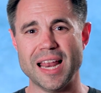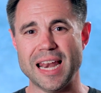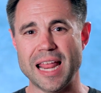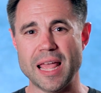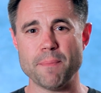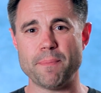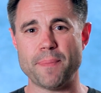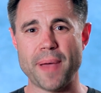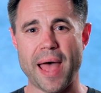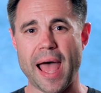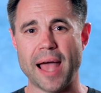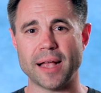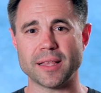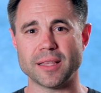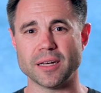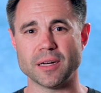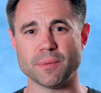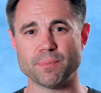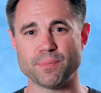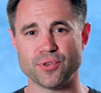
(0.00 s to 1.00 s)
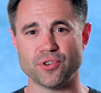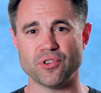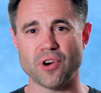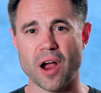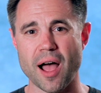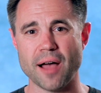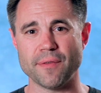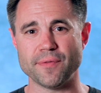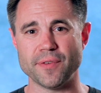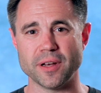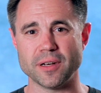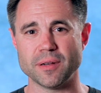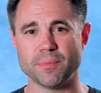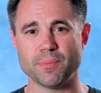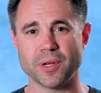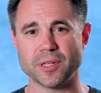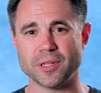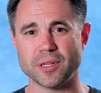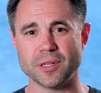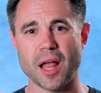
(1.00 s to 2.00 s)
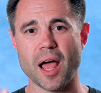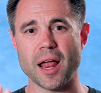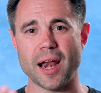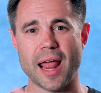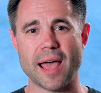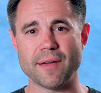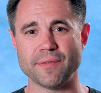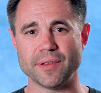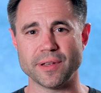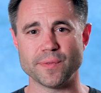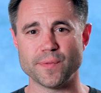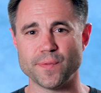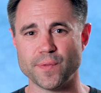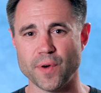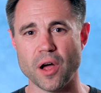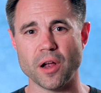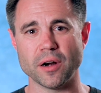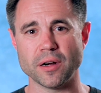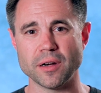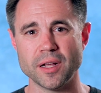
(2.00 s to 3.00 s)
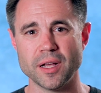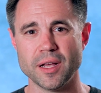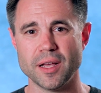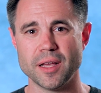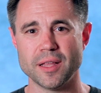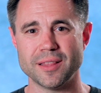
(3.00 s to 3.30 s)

an impact and a profit, but you're not having fun,